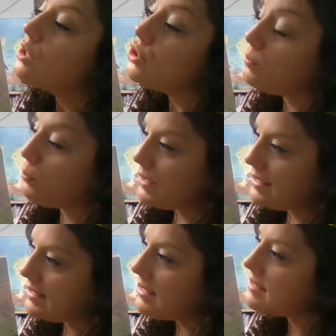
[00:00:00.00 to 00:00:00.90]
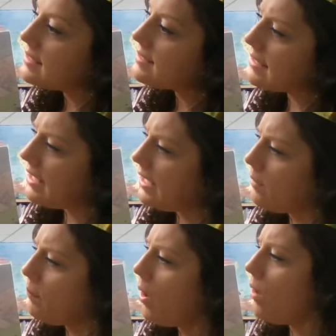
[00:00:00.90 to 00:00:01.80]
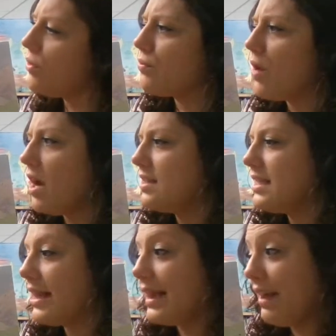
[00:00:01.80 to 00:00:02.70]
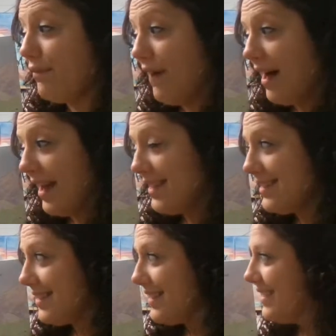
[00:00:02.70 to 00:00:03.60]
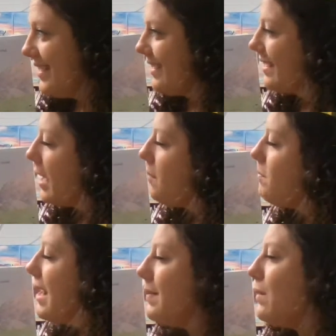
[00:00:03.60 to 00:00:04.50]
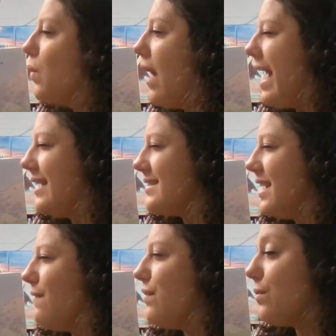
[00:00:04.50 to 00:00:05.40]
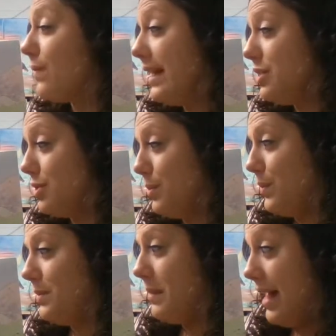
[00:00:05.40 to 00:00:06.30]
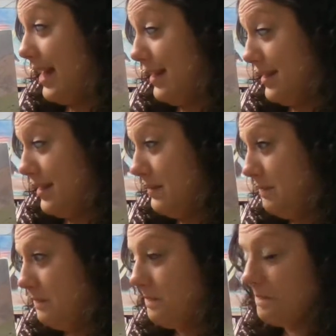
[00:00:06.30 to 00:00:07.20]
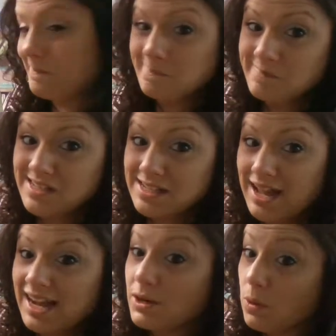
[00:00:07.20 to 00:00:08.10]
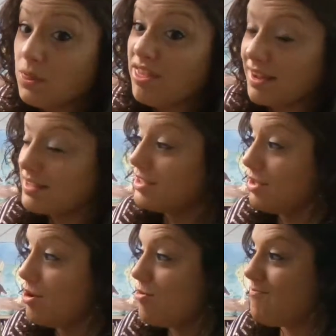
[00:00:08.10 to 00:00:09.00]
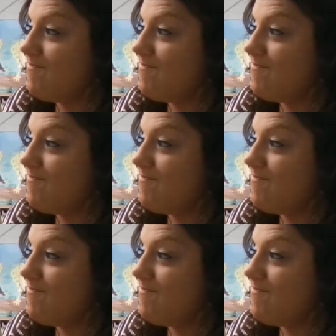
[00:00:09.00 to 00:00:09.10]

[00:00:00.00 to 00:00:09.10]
Do princesses keep all the rocks that they find? Maybe we'll ask if the ranger would mind. I don't think so.